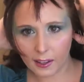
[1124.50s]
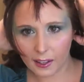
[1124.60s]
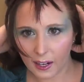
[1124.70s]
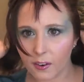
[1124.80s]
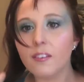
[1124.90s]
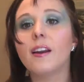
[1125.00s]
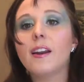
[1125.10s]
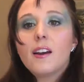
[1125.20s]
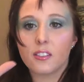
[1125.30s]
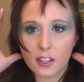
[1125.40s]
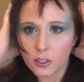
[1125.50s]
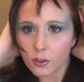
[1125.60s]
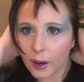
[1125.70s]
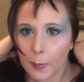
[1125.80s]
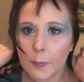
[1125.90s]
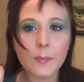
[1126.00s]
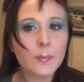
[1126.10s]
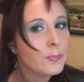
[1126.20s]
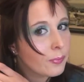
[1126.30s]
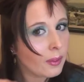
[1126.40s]
and getting one right now, so that's okay.
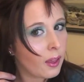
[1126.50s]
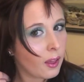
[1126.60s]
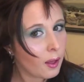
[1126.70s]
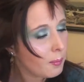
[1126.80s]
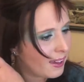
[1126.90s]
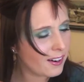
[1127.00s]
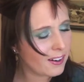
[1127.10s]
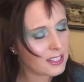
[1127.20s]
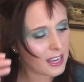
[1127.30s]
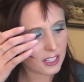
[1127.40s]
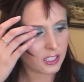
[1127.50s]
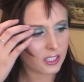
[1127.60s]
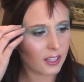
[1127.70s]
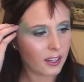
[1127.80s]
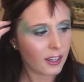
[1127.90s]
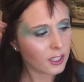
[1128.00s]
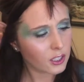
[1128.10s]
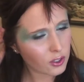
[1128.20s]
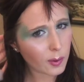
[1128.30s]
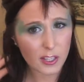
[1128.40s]
My hair is actually
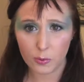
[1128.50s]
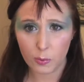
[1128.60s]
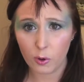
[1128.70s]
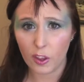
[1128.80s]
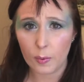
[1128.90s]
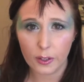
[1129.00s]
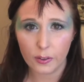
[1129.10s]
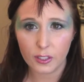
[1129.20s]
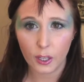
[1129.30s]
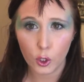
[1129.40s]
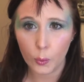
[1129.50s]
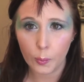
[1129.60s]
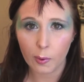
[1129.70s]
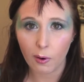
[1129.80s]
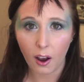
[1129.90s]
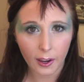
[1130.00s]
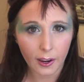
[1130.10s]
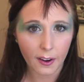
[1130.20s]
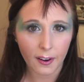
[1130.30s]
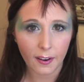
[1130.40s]
extremely smooth. I've been using a new
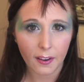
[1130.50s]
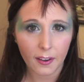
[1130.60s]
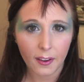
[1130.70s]
Moroccan